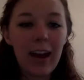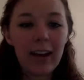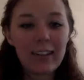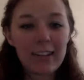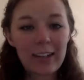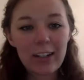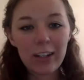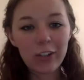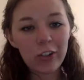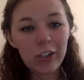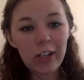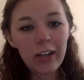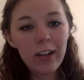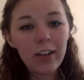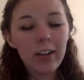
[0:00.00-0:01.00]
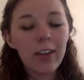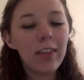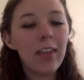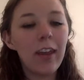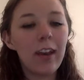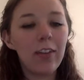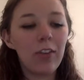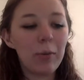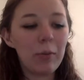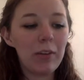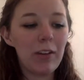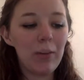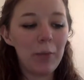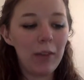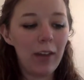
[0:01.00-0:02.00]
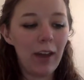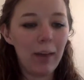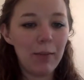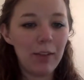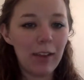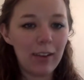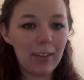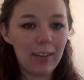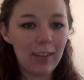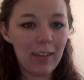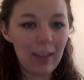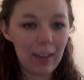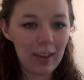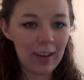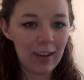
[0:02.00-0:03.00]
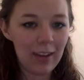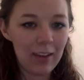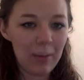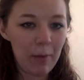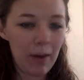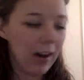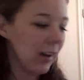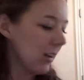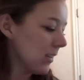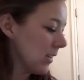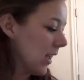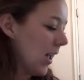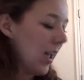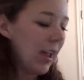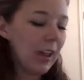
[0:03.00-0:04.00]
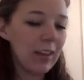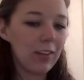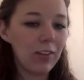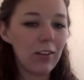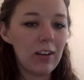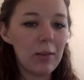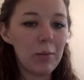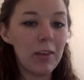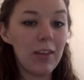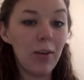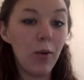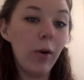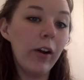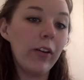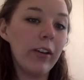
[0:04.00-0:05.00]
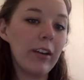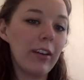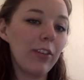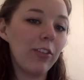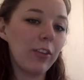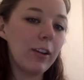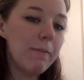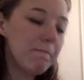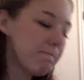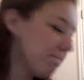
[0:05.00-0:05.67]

next industry that is represented by the objects in the box is going to be the oil industry.